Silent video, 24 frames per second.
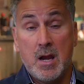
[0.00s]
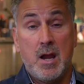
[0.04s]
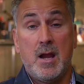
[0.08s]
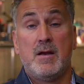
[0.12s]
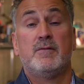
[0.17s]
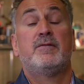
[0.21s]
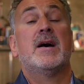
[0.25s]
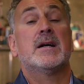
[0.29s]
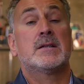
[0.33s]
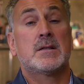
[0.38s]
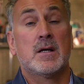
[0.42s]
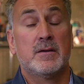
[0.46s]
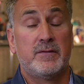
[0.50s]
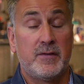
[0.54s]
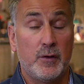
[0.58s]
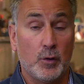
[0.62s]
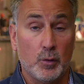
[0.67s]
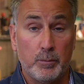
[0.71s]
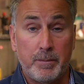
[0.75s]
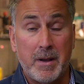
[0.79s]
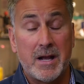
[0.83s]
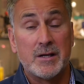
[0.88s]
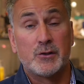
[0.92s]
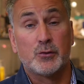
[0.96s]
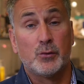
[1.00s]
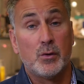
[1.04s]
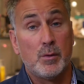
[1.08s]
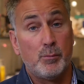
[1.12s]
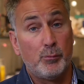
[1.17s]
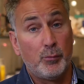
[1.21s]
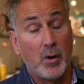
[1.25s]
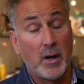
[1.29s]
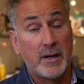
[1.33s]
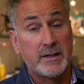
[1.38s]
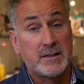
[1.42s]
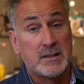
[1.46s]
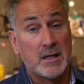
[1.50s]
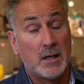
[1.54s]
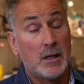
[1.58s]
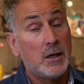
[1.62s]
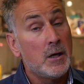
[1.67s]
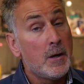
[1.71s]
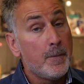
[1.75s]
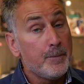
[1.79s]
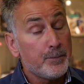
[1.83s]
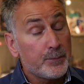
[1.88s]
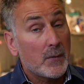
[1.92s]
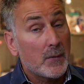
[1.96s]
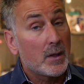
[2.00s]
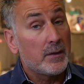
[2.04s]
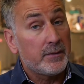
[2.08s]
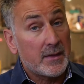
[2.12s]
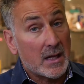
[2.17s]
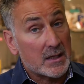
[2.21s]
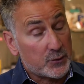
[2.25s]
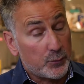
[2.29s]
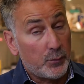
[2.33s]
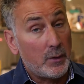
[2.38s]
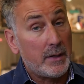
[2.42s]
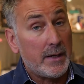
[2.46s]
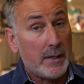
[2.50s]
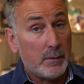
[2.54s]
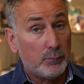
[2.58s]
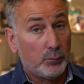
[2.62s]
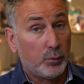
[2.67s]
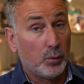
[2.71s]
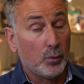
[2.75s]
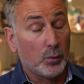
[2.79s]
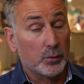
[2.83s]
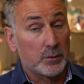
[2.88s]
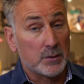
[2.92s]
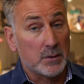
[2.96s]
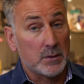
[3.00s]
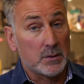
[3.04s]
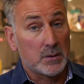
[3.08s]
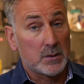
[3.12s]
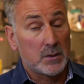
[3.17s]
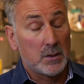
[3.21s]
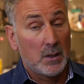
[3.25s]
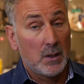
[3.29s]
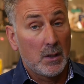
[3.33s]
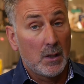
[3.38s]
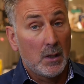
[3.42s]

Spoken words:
in fact, I feel better and brighter, that's really important.